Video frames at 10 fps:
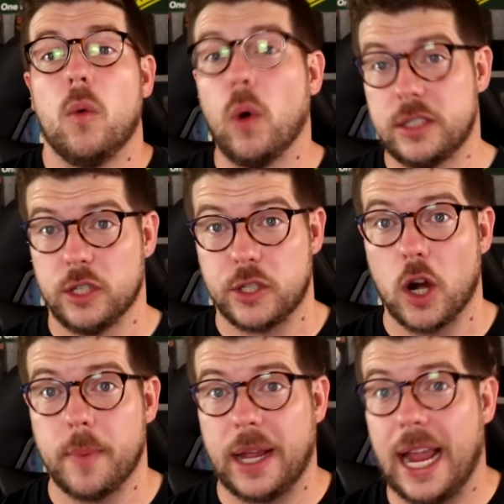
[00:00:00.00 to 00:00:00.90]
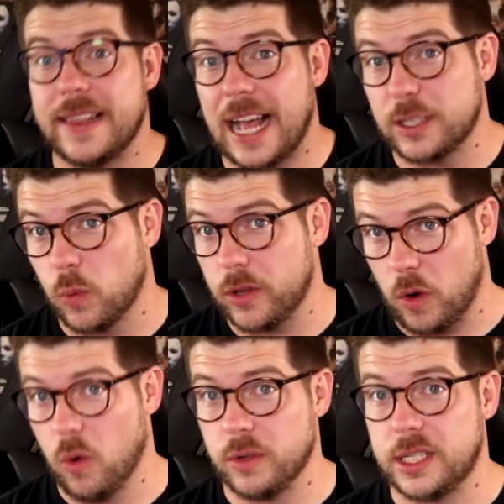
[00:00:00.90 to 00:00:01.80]
was disturbing. And that's where the
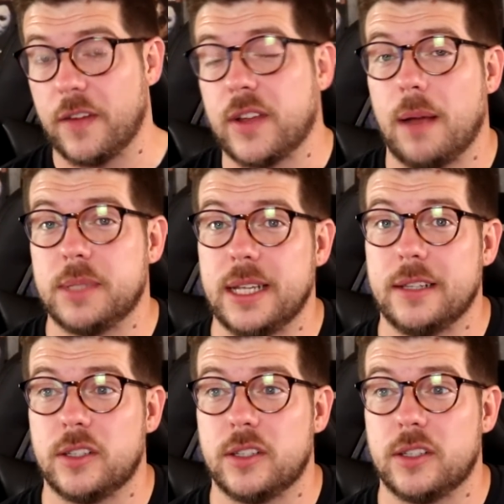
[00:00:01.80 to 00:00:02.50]
horror stuff comes in.